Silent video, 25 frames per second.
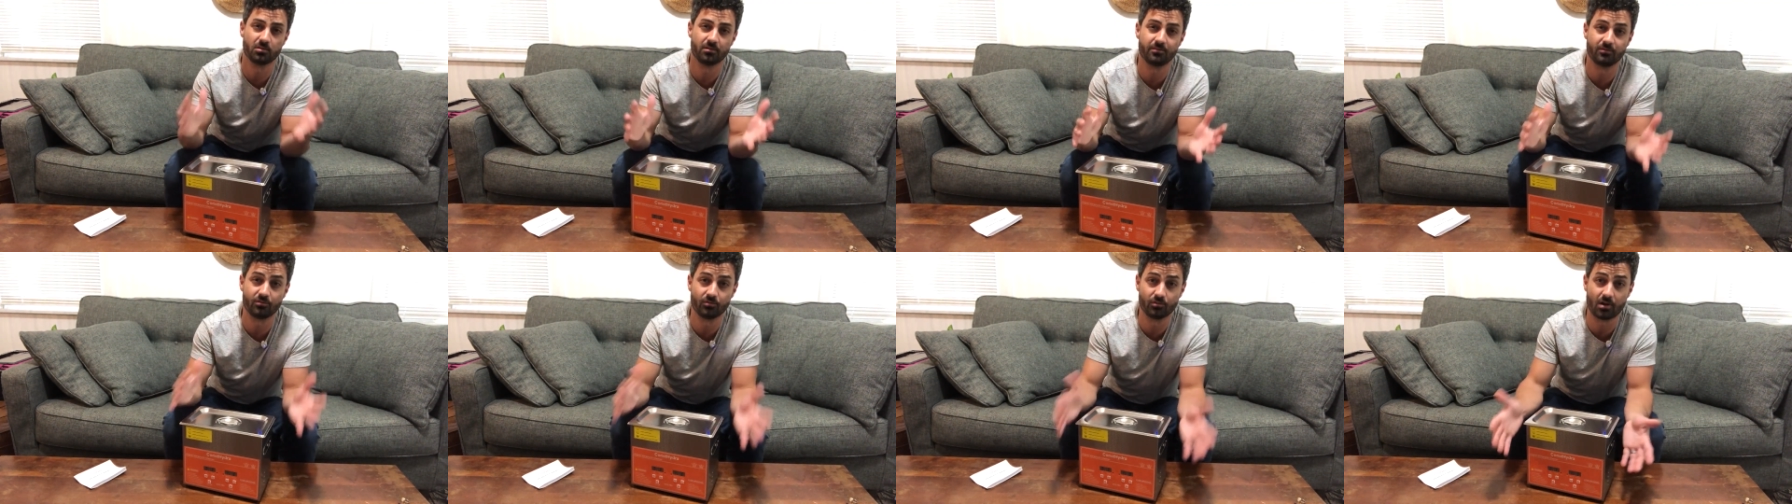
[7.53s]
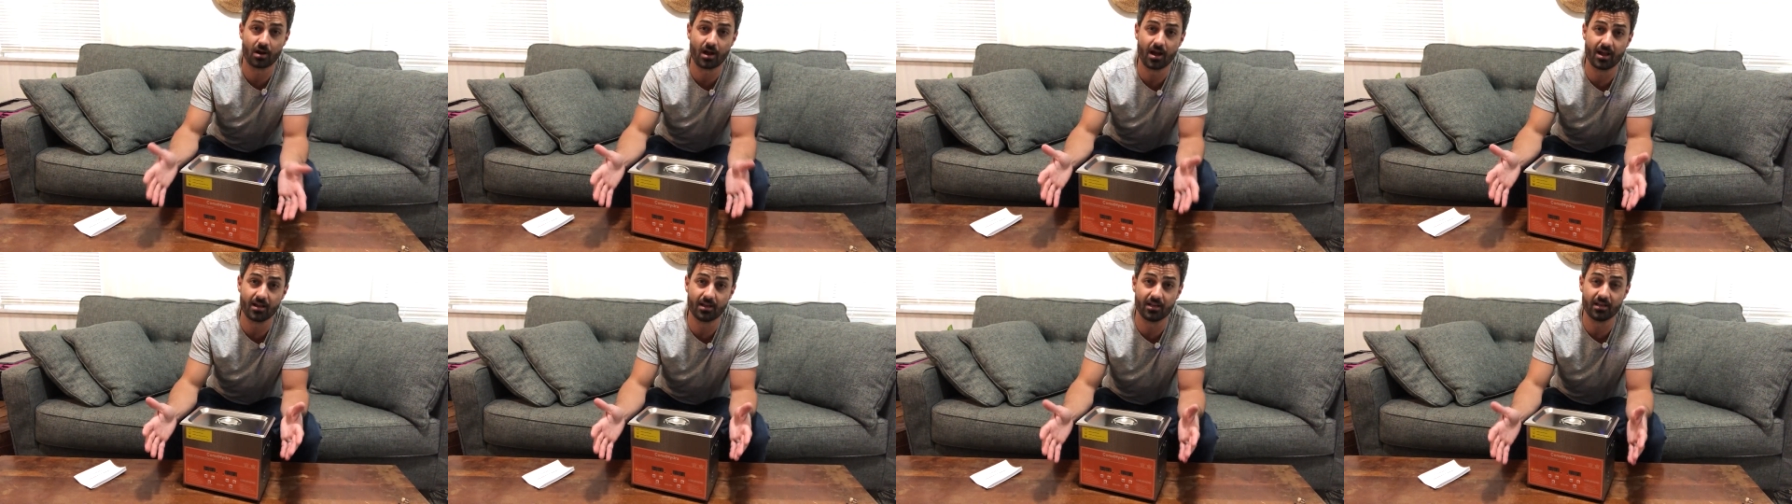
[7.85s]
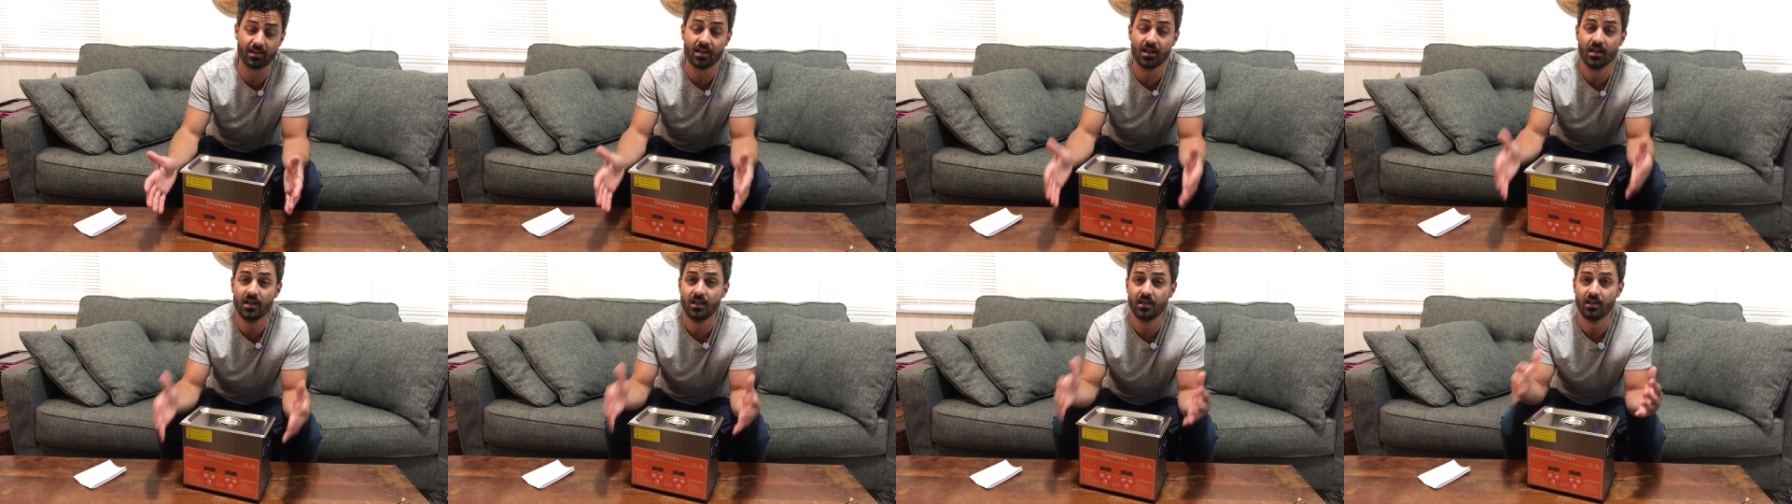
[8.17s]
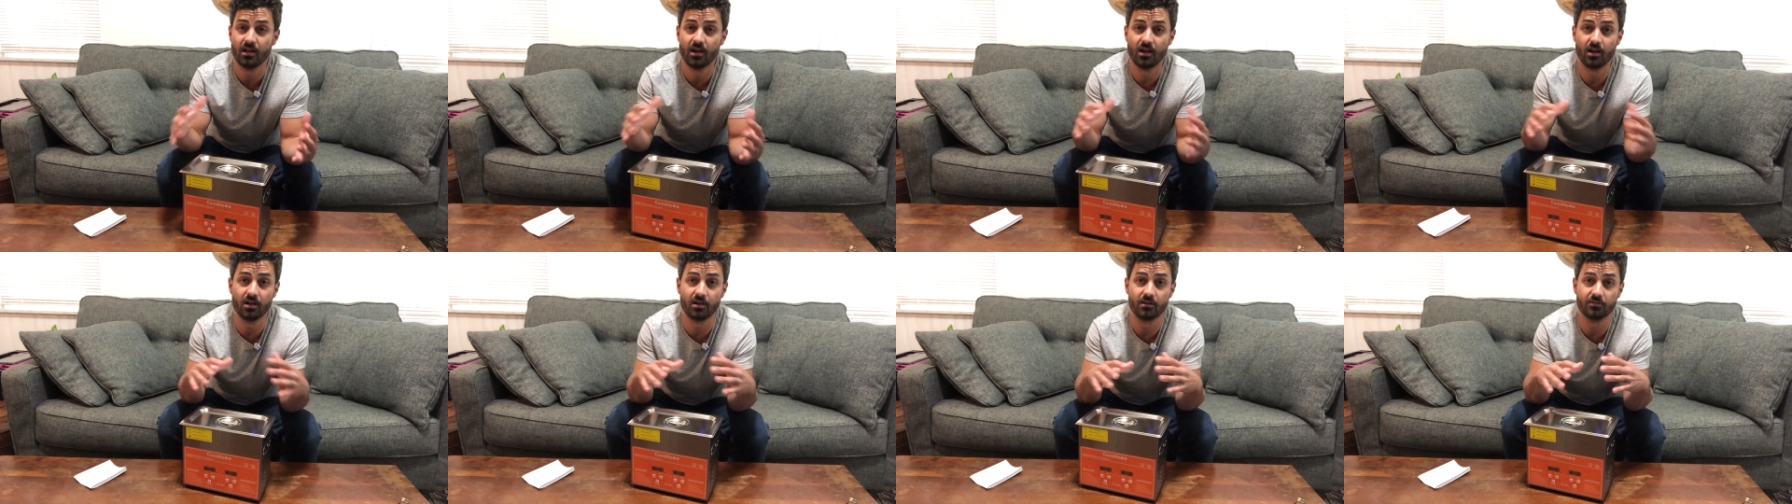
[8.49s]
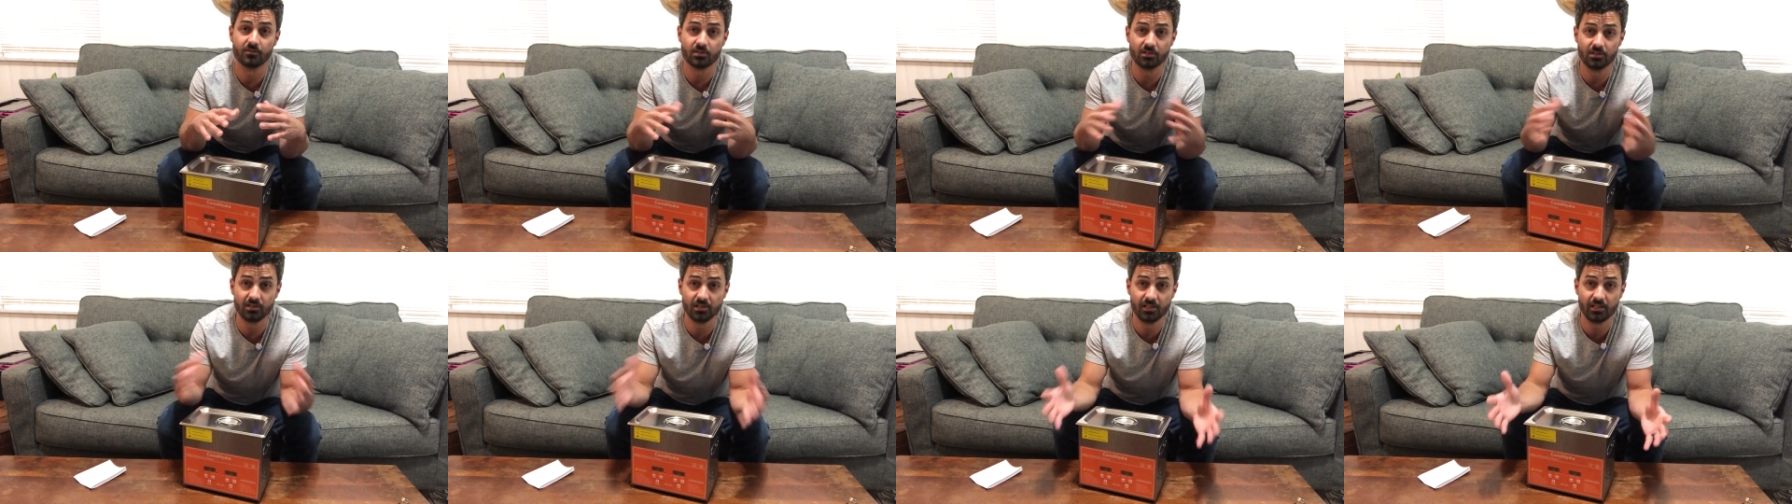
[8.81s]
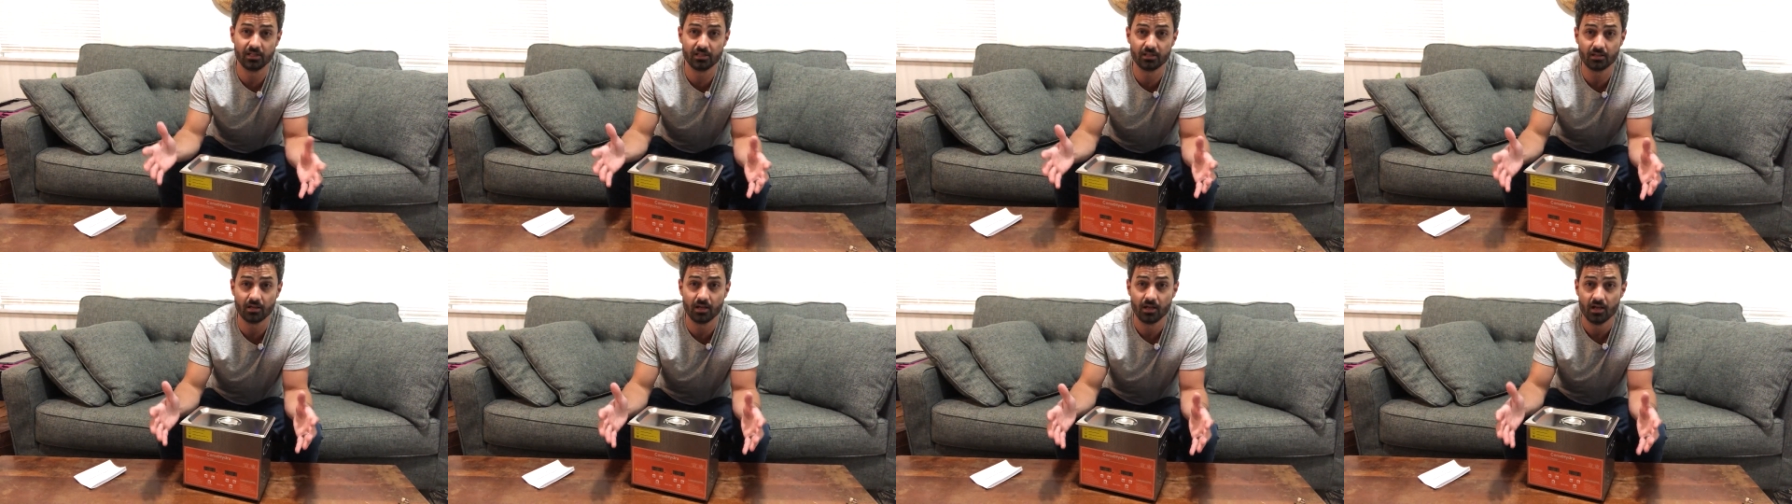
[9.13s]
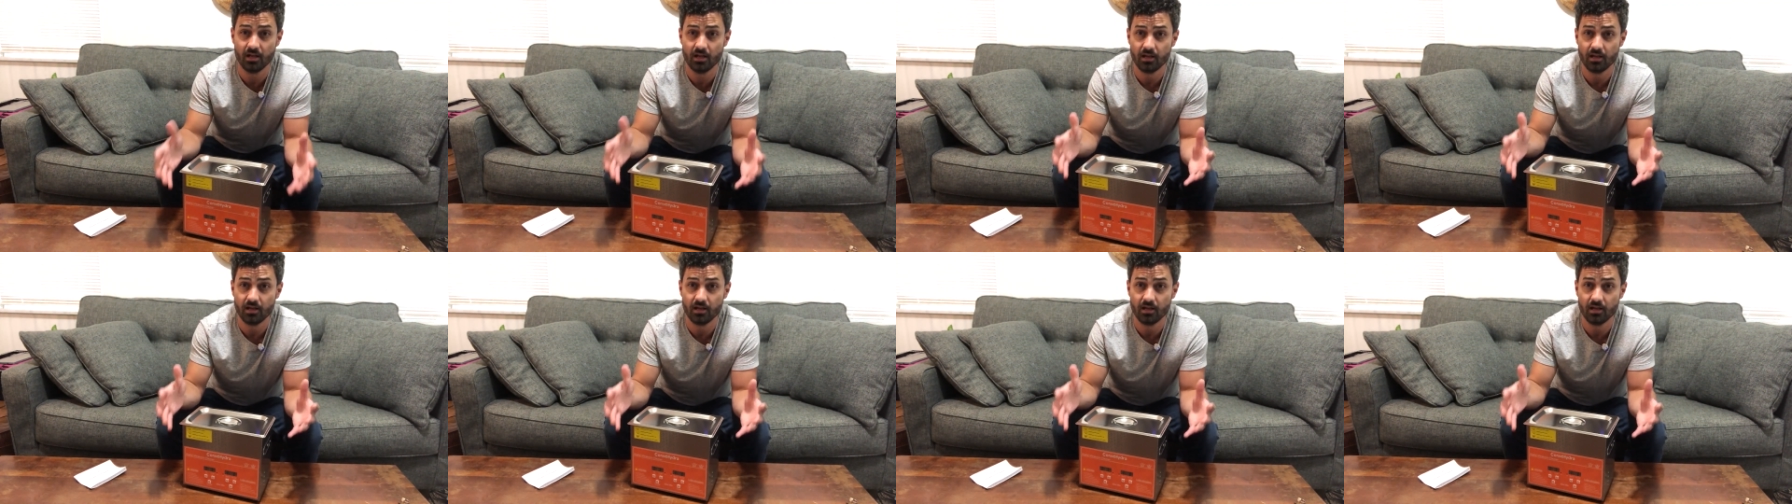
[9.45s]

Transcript: a variety of cleaning